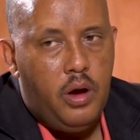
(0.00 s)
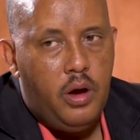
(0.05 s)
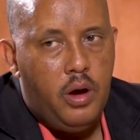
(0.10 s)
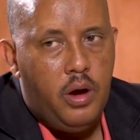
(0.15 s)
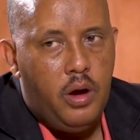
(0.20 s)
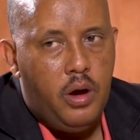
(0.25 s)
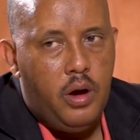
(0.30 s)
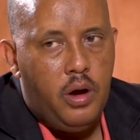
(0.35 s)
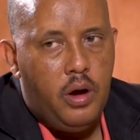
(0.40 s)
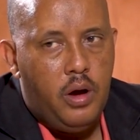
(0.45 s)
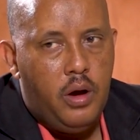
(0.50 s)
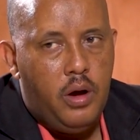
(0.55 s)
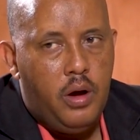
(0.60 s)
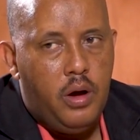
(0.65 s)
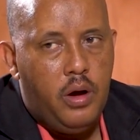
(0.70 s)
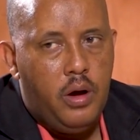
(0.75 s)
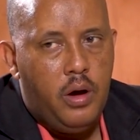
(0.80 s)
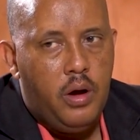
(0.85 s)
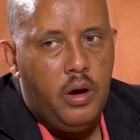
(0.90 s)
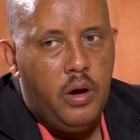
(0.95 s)

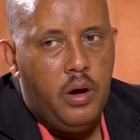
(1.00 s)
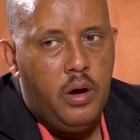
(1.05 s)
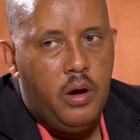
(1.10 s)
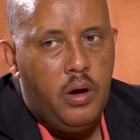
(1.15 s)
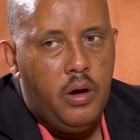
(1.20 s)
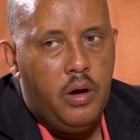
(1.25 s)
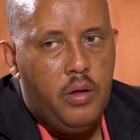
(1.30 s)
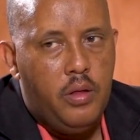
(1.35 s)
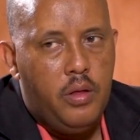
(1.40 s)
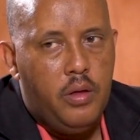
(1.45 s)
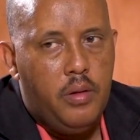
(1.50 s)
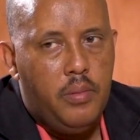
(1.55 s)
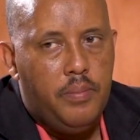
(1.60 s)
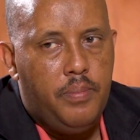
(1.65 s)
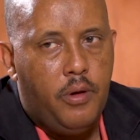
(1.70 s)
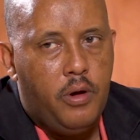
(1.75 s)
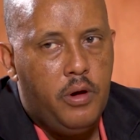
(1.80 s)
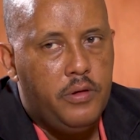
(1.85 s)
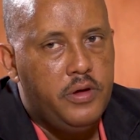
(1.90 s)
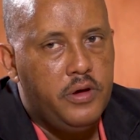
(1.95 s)
Uh,
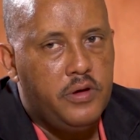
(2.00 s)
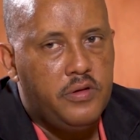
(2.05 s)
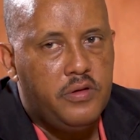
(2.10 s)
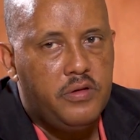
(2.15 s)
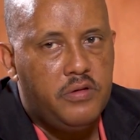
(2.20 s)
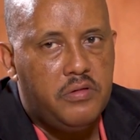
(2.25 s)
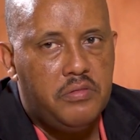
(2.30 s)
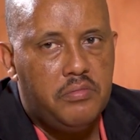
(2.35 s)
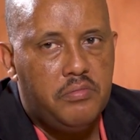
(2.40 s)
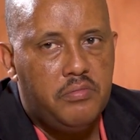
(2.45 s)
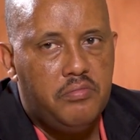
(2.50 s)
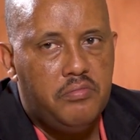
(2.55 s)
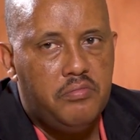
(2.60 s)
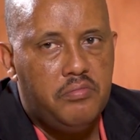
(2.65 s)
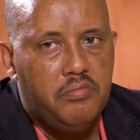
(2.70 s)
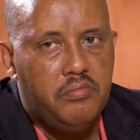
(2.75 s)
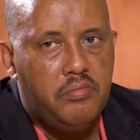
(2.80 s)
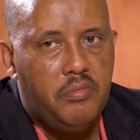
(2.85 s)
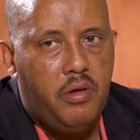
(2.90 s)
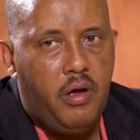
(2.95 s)
politics
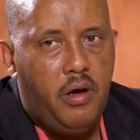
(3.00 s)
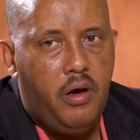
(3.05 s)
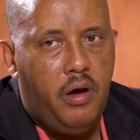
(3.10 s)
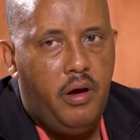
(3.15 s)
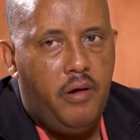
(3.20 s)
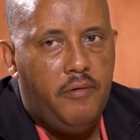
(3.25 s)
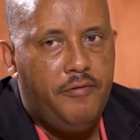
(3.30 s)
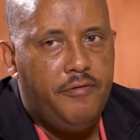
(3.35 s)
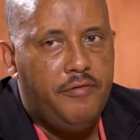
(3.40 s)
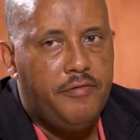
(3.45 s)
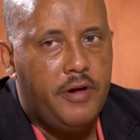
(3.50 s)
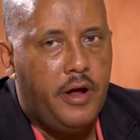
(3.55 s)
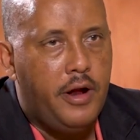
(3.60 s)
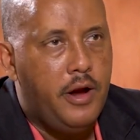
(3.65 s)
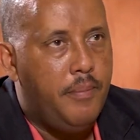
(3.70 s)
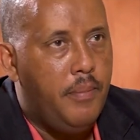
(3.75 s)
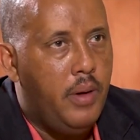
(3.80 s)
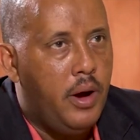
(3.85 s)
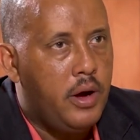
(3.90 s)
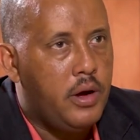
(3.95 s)
have run
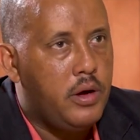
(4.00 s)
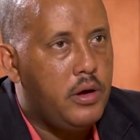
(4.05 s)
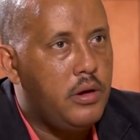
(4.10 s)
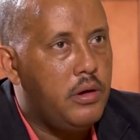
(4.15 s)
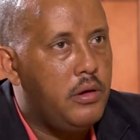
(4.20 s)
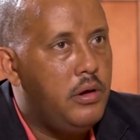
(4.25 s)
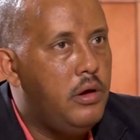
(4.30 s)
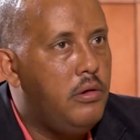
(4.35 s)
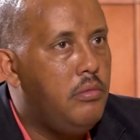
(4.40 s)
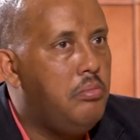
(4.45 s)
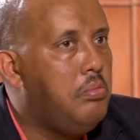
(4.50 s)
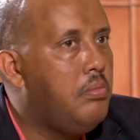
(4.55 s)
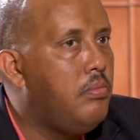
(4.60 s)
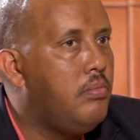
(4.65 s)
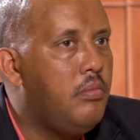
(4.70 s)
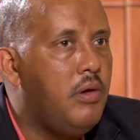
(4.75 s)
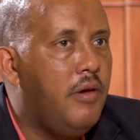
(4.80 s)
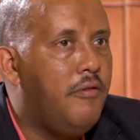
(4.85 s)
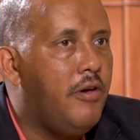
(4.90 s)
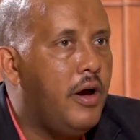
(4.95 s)
amok,
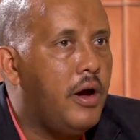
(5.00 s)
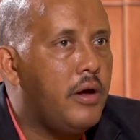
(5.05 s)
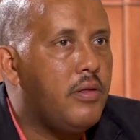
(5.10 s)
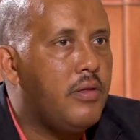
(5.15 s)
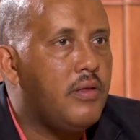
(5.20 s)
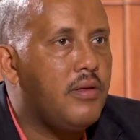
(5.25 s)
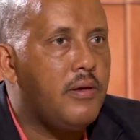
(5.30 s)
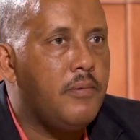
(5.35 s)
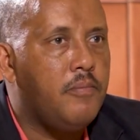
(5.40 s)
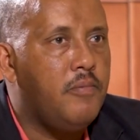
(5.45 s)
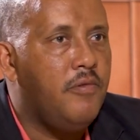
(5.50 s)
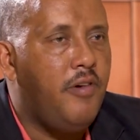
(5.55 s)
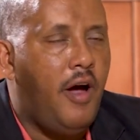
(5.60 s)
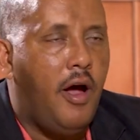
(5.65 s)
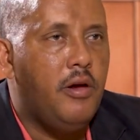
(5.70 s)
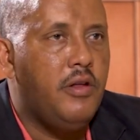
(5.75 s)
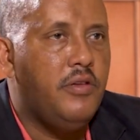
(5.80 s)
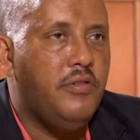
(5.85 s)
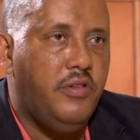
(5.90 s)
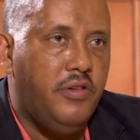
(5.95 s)
and in fact,
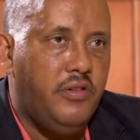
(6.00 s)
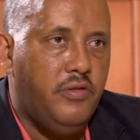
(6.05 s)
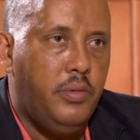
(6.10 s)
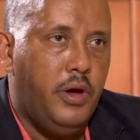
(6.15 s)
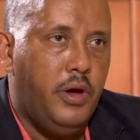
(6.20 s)
violence has